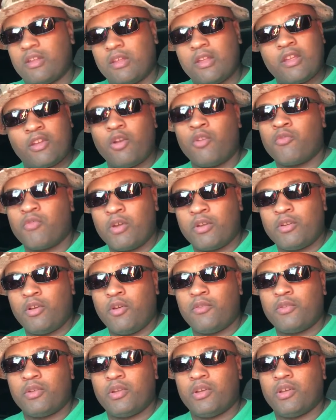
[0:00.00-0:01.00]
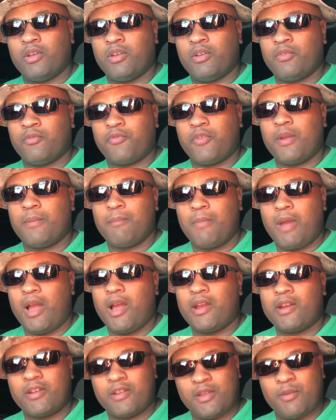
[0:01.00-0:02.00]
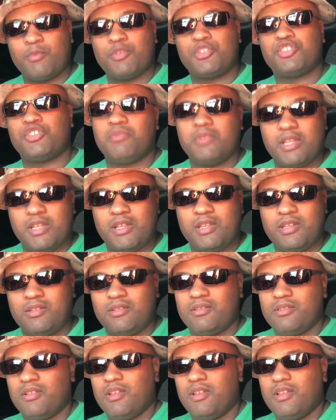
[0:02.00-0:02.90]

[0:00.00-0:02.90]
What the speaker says: and go run over to Fred Meyer, get what you need,